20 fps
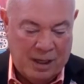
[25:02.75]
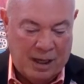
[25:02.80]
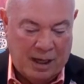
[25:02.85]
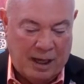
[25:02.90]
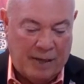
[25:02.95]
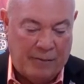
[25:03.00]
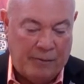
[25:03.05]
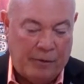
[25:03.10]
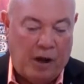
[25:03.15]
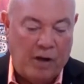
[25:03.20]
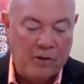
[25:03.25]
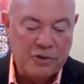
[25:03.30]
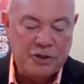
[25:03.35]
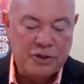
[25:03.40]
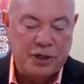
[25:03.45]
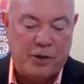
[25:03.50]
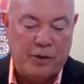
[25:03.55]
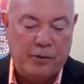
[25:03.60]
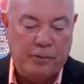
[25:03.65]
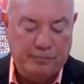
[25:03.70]
Uh,
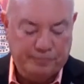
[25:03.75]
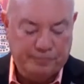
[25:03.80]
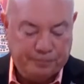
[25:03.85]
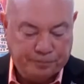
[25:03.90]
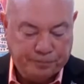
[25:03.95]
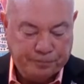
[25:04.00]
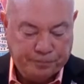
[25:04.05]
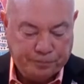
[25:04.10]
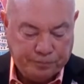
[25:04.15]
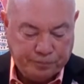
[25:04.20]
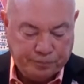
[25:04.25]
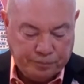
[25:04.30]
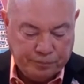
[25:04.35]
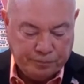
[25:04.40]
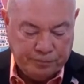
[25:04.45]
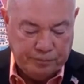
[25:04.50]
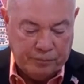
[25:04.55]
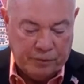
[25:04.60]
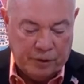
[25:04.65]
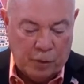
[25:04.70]
also,
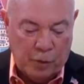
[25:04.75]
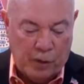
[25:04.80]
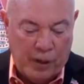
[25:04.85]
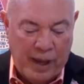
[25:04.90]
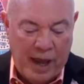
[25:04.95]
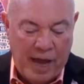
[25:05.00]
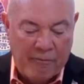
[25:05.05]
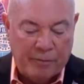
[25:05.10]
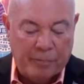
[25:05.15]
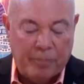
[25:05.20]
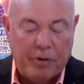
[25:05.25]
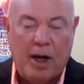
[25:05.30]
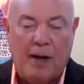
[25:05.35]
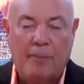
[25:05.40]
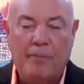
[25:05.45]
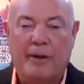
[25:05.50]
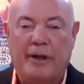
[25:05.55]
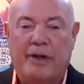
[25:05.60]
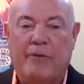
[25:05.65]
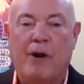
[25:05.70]
we have a
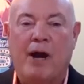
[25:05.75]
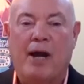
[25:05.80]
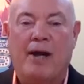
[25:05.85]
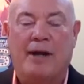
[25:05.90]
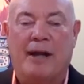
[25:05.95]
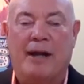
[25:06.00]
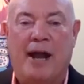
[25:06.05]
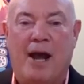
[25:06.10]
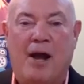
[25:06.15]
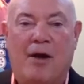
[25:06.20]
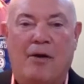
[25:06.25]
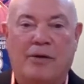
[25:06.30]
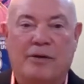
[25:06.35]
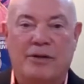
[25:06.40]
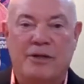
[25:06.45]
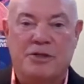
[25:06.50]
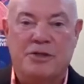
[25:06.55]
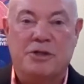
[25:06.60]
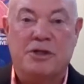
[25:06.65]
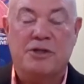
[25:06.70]
property right now.
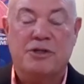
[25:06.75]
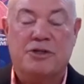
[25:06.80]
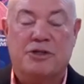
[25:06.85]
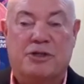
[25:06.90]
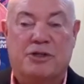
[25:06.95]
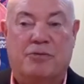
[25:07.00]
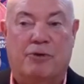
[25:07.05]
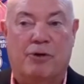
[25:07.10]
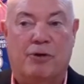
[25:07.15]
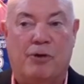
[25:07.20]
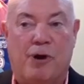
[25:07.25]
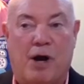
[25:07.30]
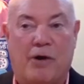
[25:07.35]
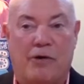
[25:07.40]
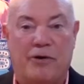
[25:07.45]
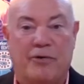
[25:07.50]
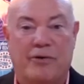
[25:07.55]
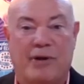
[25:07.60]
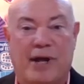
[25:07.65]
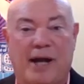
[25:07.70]
This one is through our
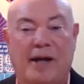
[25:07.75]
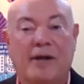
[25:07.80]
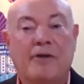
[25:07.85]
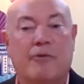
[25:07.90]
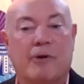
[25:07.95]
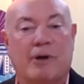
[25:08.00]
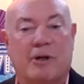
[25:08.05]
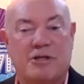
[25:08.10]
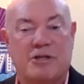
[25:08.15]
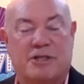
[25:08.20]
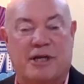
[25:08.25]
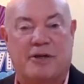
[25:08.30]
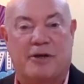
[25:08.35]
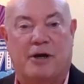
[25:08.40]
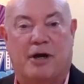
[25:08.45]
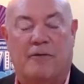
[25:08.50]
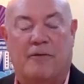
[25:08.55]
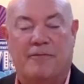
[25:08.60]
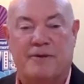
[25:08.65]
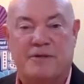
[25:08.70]
United Real Estate
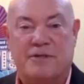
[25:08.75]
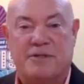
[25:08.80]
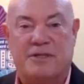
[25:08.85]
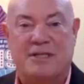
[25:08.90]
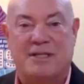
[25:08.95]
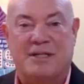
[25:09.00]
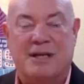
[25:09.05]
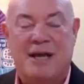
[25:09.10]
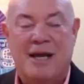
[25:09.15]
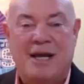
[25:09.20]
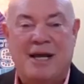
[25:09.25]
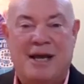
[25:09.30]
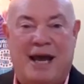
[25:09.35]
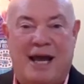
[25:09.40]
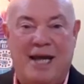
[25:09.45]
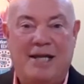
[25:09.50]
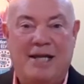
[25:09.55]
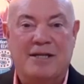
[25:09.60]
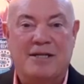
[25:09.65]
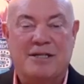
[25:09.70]
office in
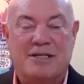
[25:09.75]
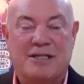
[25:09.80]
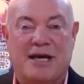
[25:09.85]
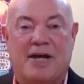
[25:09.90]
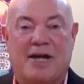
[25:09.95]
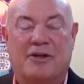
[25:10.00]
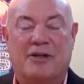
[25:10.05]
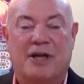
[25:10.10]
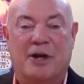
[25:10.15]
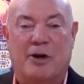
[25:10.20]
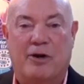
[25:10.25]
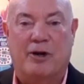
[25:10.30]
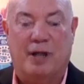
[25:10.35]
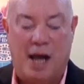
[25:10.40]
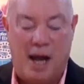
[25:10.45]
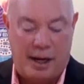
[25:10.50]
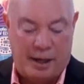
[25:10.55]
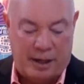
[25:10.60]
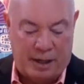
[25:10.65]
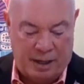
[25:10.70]
Aiken, South
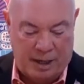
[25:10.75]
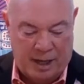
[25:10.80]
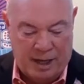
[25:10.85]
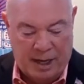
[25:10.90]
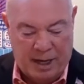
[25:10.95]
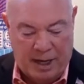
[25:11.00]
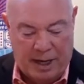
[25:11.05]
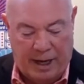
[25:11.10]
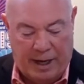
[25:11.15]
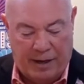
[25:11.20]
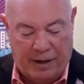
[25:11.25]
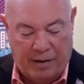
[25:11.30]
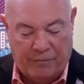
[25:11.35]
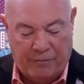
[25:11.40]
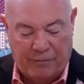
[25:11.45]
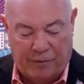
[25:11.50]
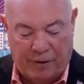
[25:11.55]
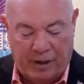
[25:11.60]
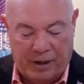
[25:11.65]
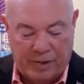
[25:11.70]
Carolina, and our
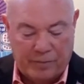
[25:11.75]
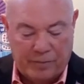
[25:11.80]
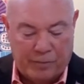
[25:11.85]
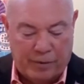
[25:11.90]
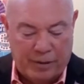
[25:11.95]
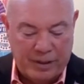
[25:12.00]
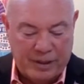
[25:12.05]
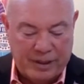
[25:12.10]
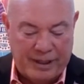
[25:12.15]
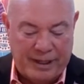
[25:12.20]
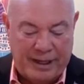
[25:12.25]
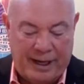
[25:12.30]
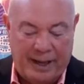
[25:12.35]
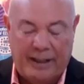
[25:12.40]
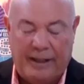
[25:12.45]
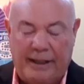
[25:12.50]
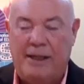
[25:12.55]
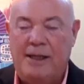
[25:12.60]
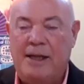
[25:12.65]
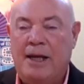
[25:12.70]
friend Brenda
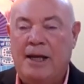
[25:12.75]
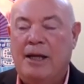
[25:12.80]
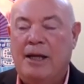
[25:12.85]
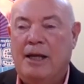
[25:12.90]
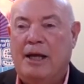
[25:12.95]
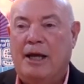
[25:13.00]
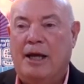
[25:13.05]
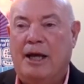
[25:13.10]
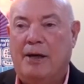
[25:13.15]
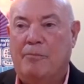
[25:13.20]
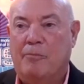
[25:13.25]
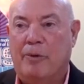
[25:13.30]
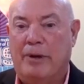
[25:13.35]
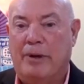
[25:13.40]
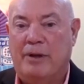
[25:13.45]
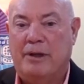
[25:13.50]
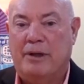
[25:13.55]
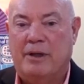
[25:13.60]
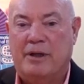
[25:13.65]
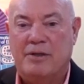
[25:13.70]
Daly. Uh,
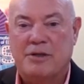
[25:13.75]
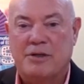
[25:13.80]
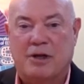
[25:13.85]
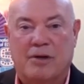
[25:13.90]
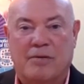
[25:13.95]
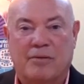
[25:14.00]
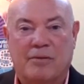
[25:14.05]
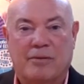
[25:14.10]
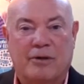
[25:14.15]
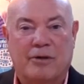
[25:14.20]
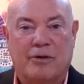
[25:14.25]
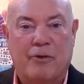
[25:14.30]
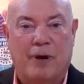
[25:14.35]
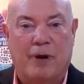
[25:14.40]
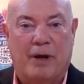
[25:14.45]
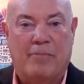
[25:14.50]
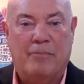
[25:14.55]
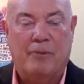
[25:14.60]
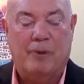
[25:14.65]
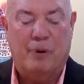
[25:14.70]
Brenda is our
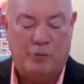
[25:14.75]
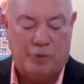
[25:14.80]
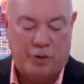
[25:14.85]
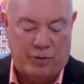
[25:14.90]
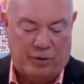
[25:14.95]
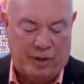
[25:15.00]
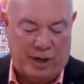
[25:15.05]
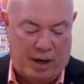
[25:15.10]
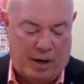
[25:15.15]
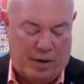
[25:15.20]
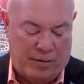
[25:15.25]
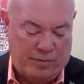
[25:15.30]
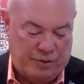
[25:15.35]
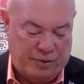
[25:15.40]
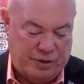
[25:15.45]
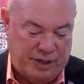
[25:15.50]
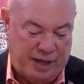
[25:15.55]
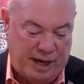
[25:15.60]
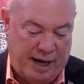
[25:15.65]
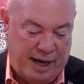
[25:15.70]
great broker there.
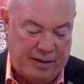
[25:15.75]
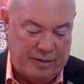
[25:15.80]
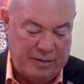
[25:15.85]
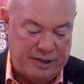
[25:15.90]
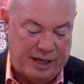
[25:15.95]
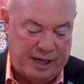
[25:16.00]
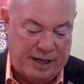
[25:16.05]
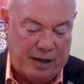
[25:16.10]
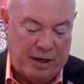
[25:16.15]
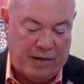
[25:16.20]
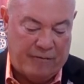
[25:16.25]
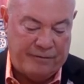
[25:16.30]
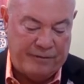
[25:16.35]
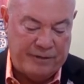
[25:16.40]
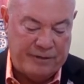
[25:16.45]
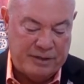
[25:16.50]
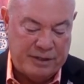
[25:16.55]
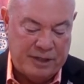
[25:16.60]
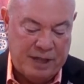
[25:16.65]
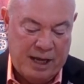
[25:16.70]
She handles that
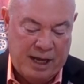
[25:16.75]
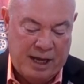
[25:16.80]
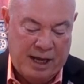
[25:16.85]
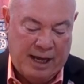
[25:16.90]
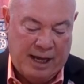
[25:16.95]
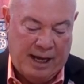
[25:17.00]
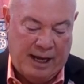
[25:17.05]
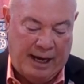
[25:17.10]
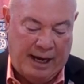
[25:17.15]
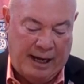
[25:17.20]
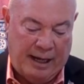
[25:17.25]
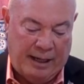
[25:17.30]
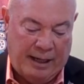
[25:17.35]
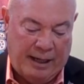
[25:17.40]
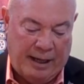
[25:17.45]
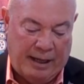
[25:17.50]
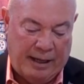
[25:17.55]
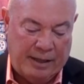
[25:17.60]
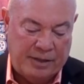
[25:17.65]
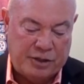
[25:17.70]
office, and
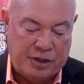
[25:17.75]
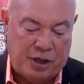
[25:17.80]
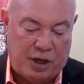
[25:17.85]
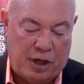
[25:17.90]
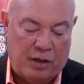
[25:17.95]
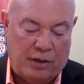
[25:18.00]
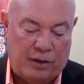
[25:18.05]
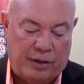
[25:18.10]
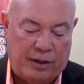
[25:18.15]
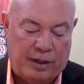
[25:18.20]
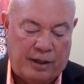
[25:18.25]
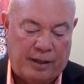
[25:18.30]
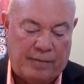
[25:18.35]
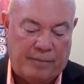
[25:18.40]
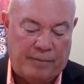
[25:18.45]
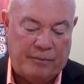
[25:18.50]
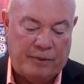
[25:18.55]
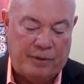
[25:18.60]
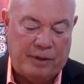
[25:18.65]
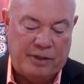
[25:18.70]
uh, it's called
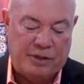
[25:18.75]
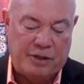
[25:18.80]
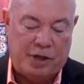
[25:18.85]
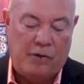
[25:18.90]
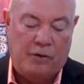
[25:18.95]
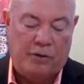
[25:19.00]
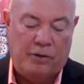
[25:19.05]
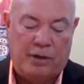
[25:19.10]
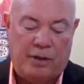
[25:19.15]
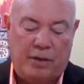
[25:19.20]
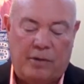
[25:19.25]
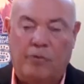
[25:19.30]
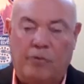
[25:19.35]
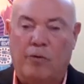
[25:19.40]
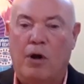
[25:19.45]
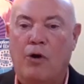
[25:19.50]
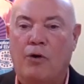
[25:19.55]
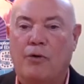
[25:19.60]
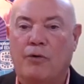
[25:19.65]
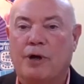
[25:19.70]
um, it's on a
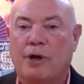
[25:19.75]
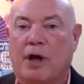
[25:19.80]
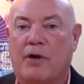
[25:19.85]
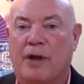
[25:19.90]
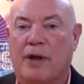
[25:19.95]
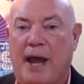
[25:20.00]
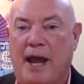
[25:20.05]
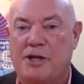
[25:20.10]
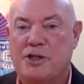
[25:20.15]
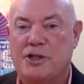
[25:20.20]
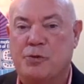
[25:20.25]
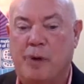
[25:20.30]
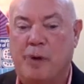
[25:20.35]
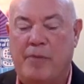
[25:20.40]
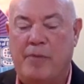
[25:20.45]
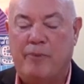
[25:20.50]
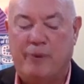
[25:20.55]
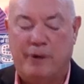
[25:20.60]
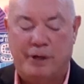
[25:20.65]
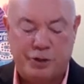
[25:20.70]
road called Hatchaway
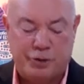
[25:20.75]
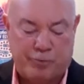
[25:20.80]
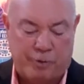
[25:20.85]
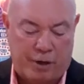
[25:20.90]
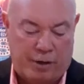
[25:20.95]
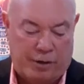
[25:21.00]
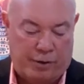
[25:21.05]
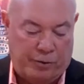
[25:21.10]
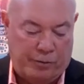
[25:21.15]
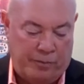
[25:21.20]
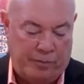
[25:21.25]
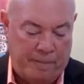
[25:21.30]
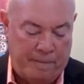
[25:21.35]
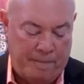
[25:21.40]
Bridge Road.